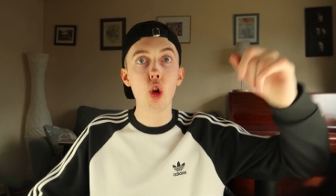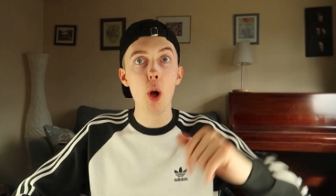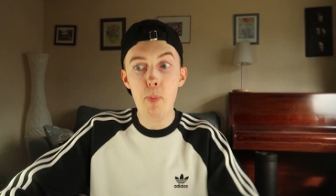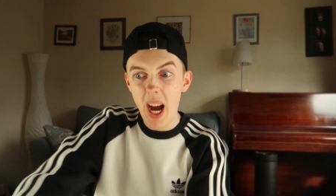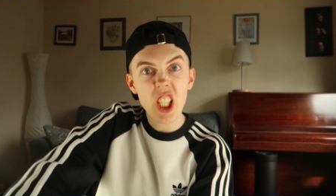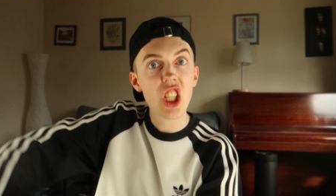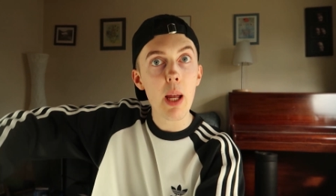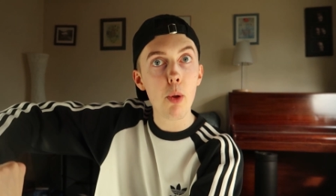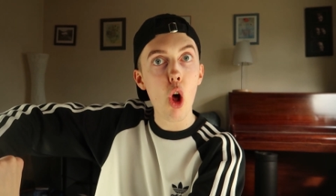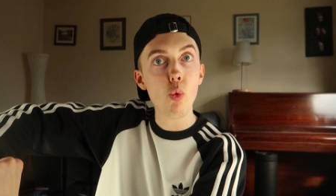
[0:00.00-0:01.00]
Do the bank
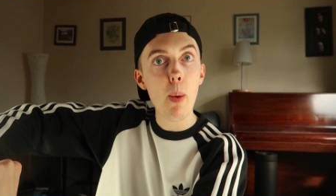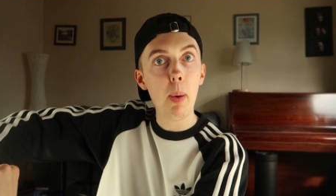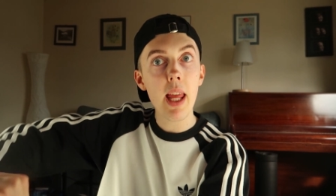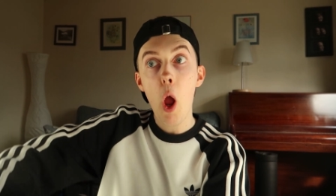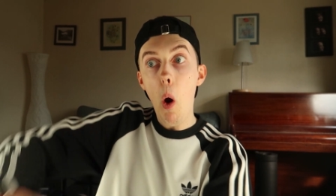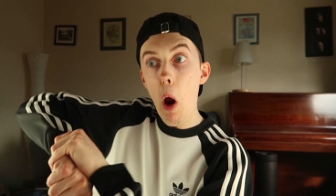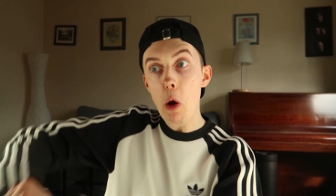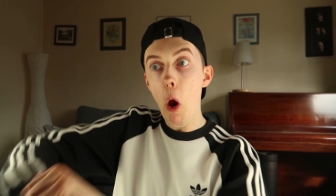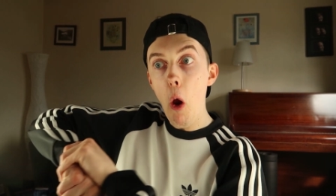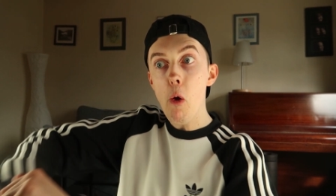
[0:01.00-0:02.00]
statement on Ripley?
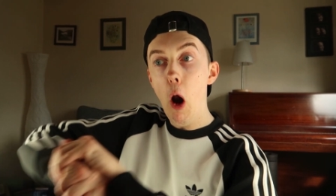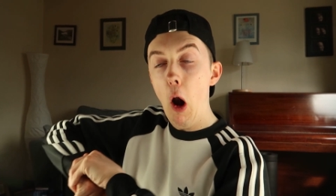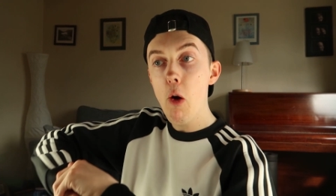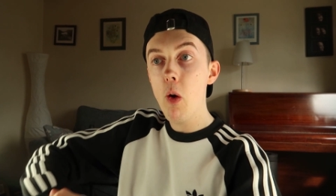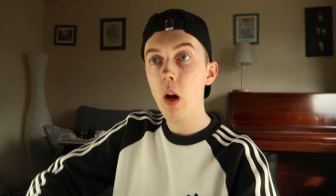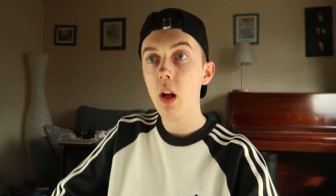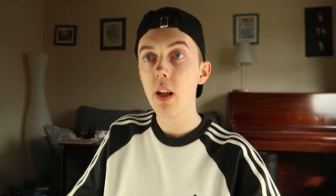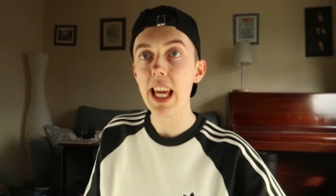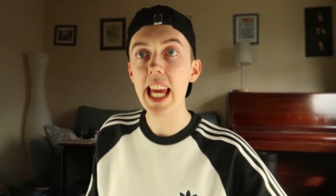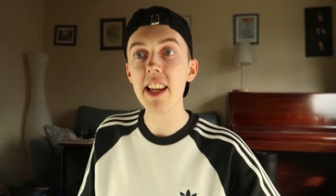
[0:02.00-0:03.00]
Ooh, ooh, ooh.
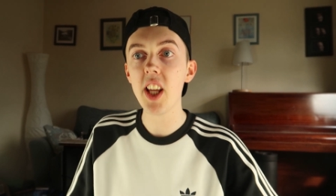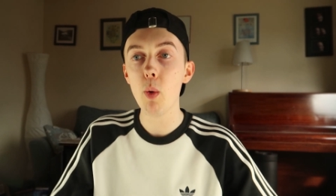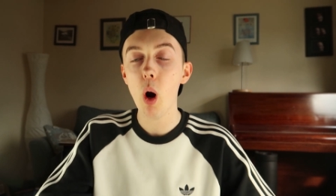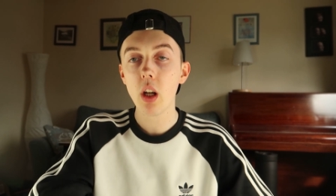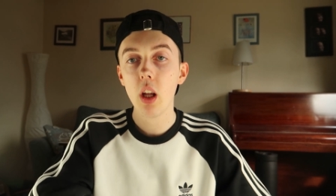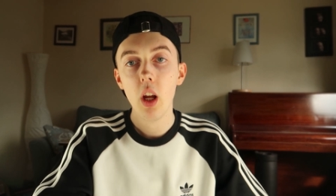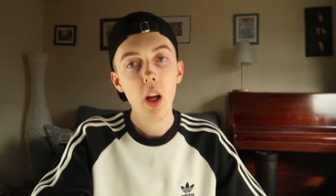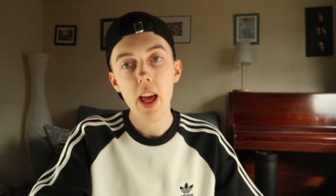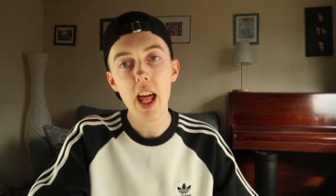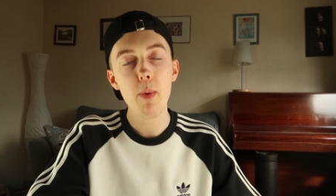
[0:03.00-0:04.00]
Easy work.
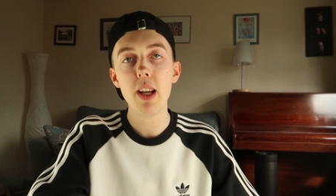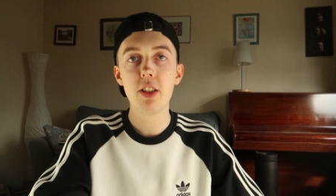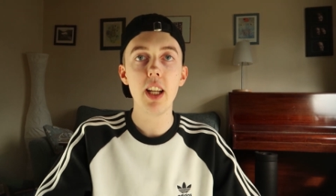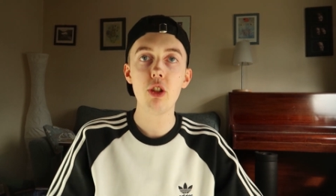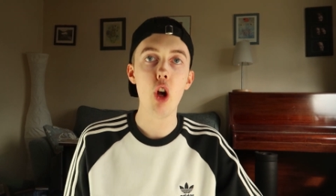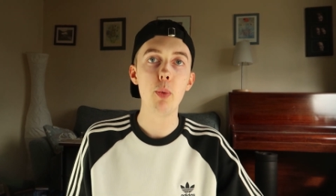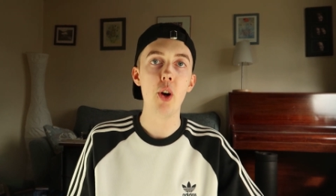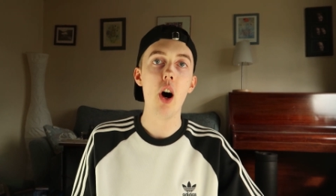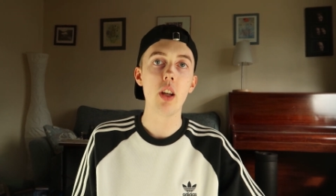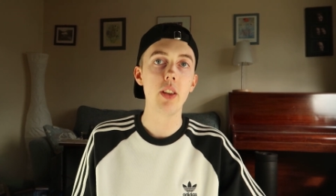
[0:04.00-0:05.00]
Anyways, let's stop
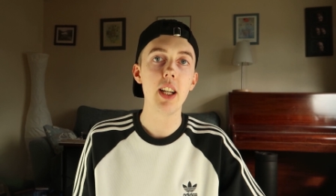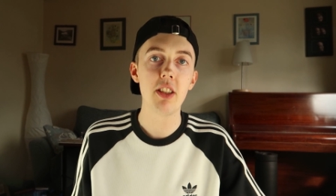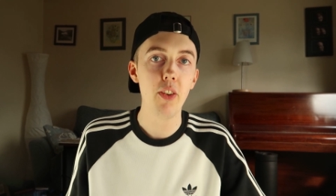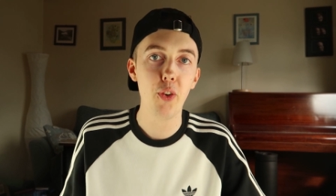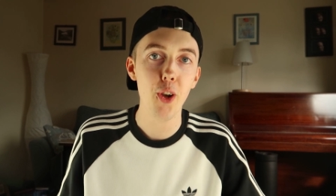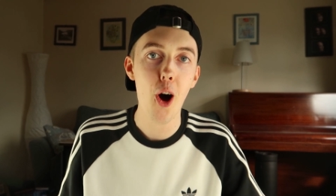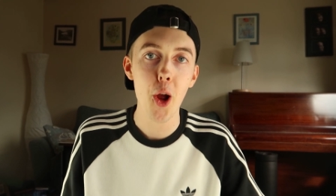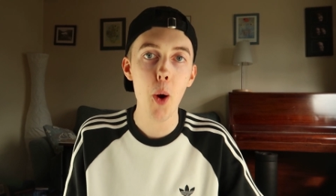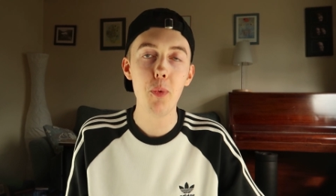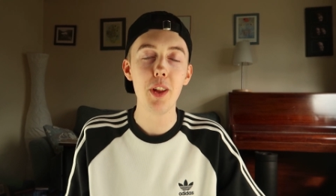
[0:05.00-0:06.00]
talking. That's it for now.
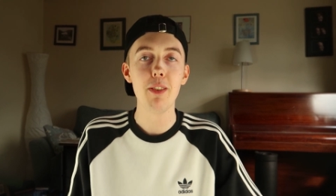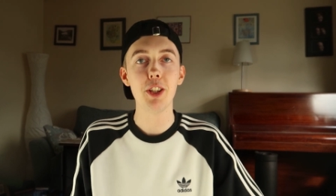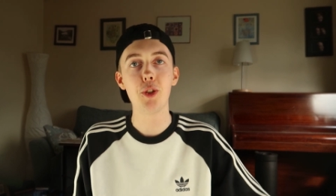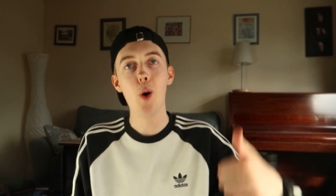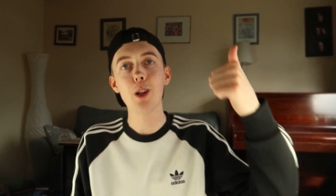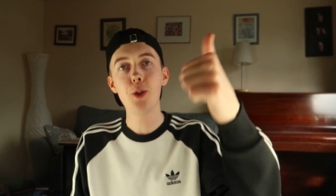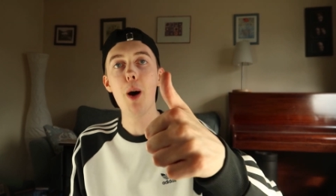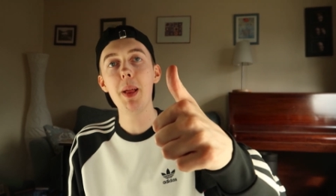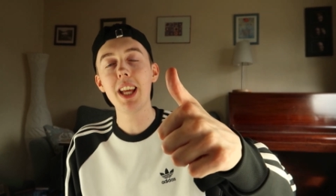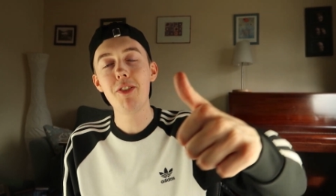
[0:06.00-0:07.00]
Hopefully you've enjoyed.
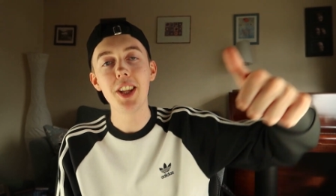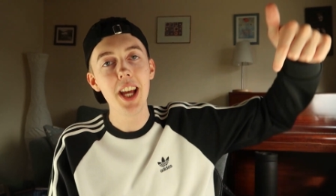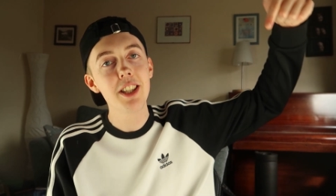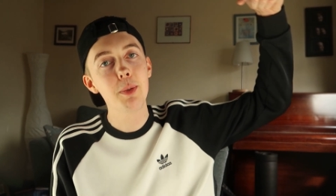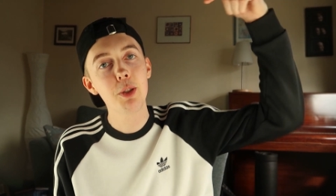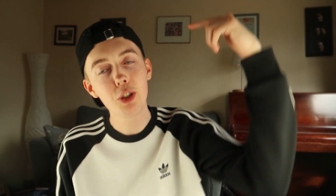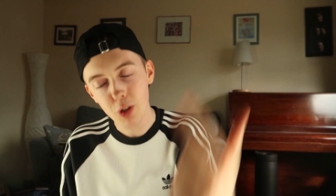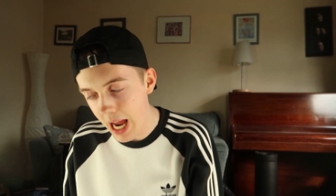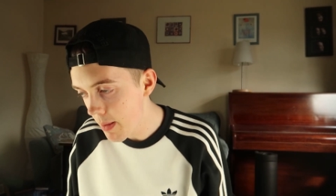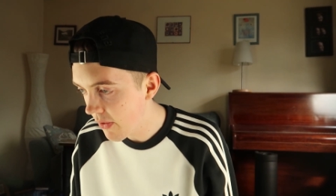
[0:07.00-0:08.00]
Drop like if you did.
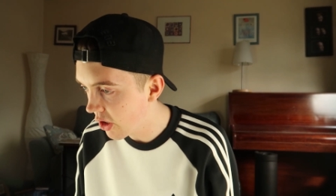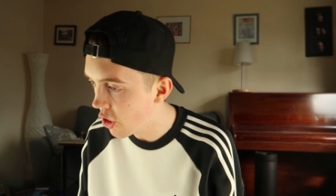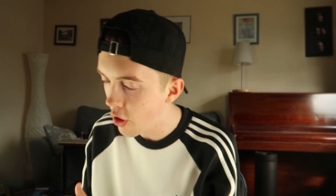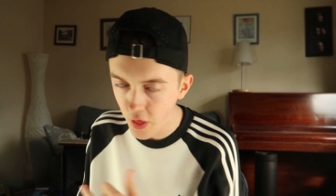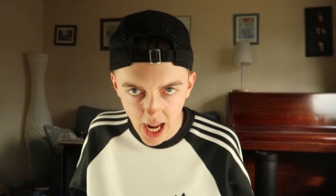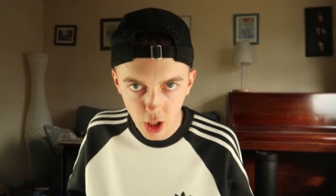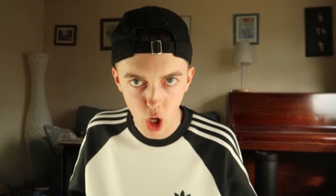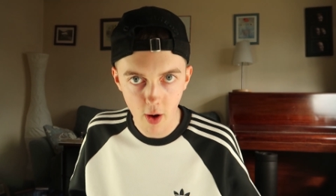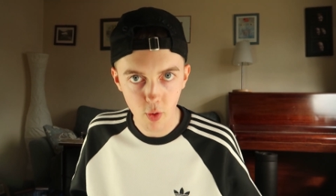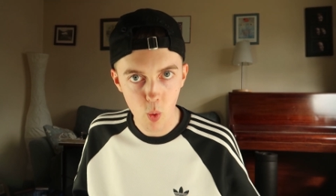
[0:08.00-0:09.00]
Subscribe if you're new. Thank
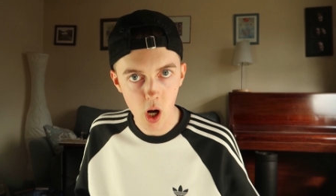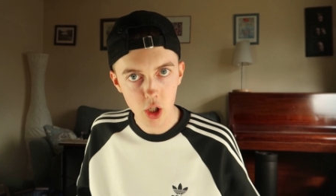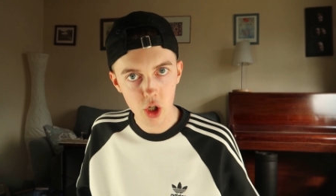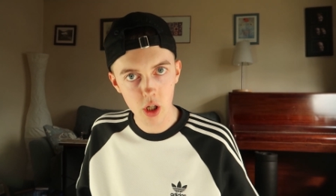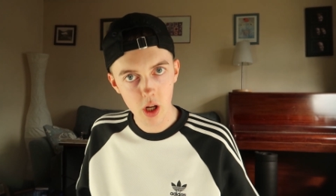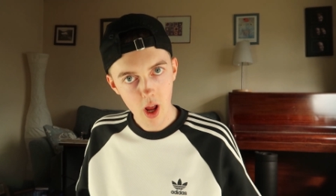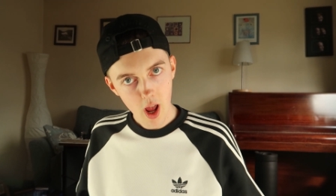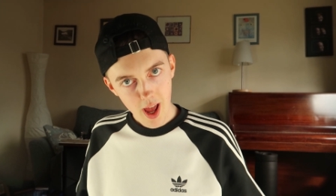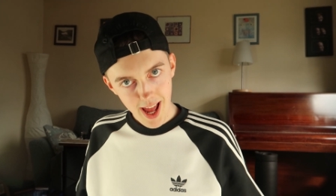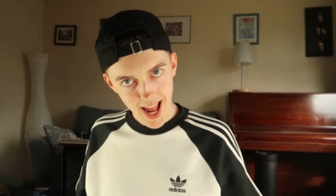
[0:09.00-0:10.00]
y'all for watching.
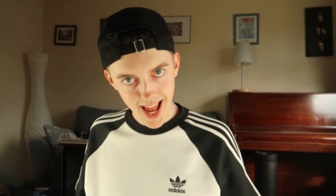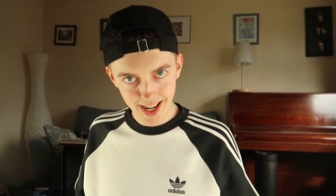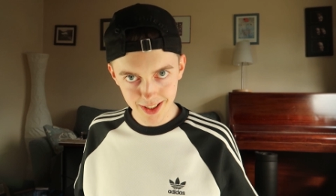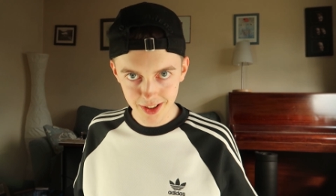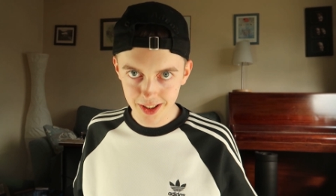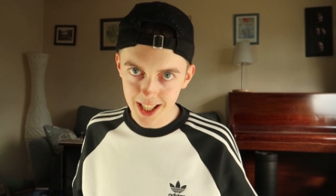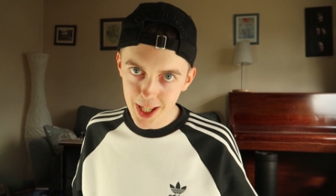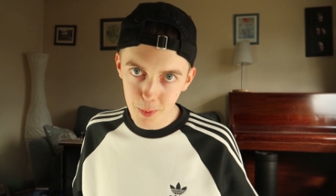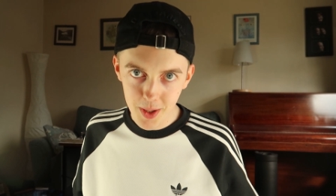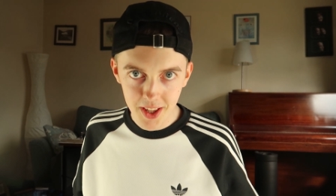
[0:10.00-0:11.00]
And I'll see
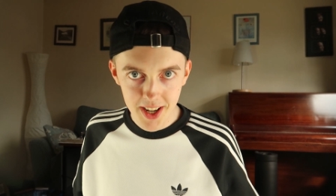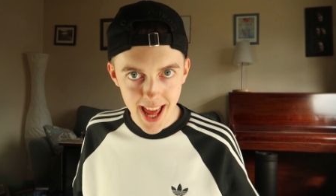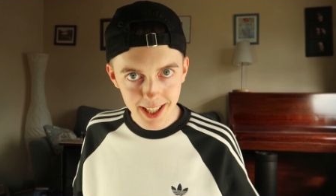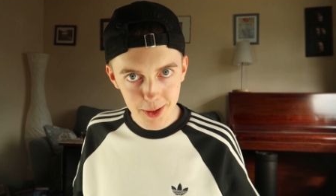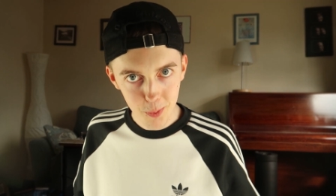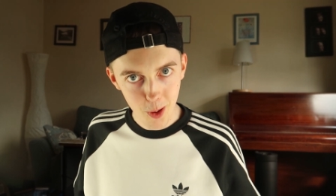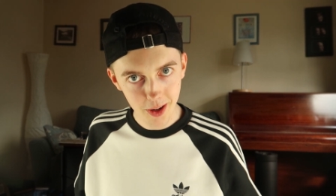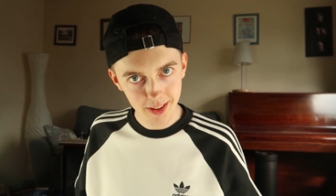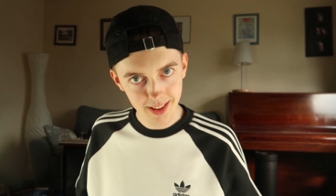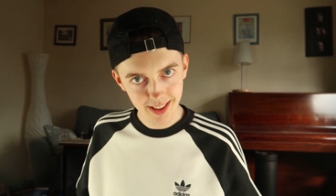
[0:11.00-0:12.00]
you in the next
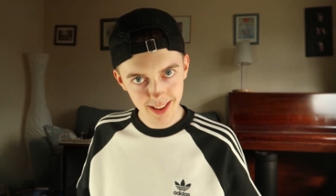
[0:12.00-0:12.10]
one.